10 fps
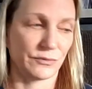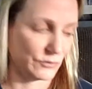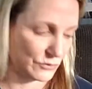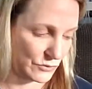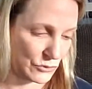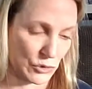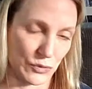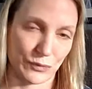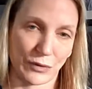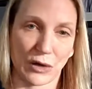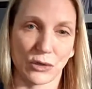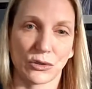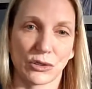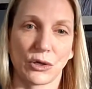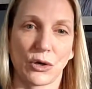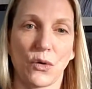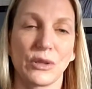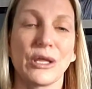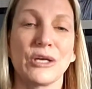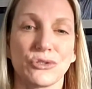too far you can go
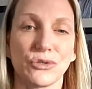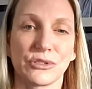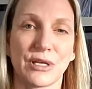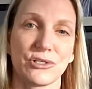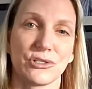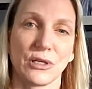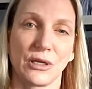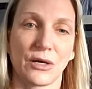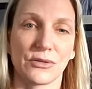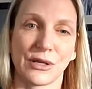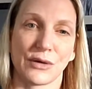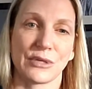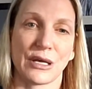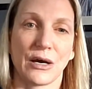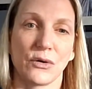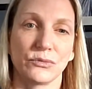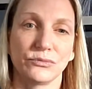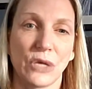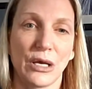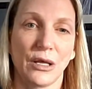unless you're stationed in the house downtown.
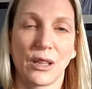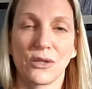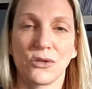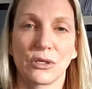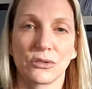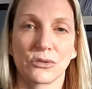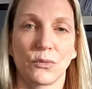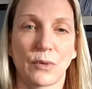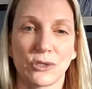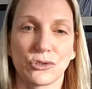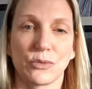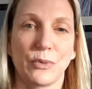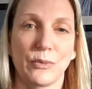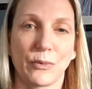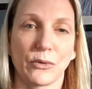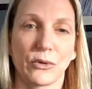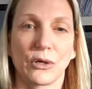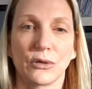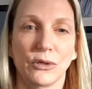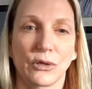Then you get to go watch the people that are,
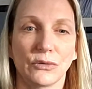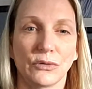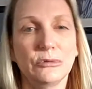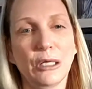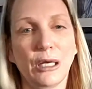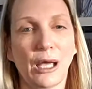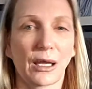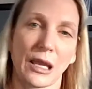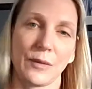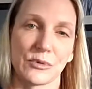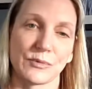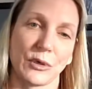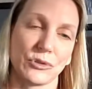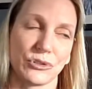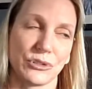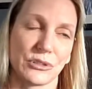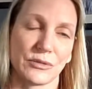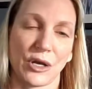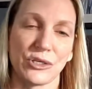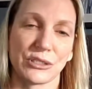at Campus North is
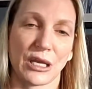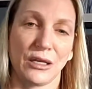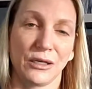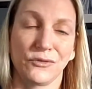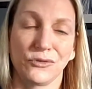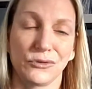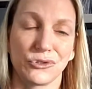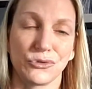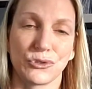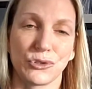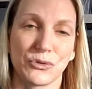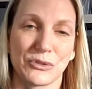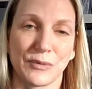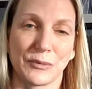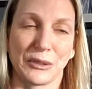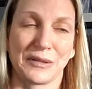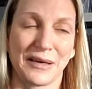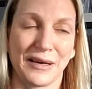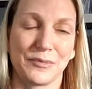ice skating if you choose to do something like that.